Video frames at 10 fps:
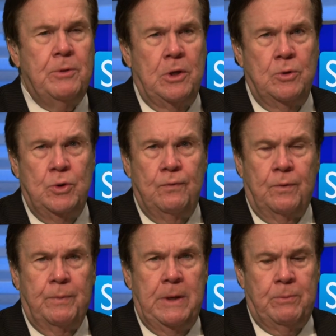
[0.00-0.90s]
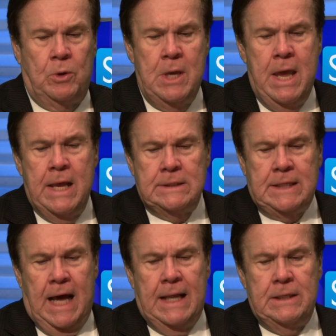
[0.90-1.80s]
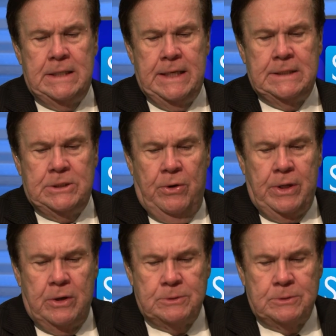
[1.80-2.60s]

help that you do for people. Scott D'Antonio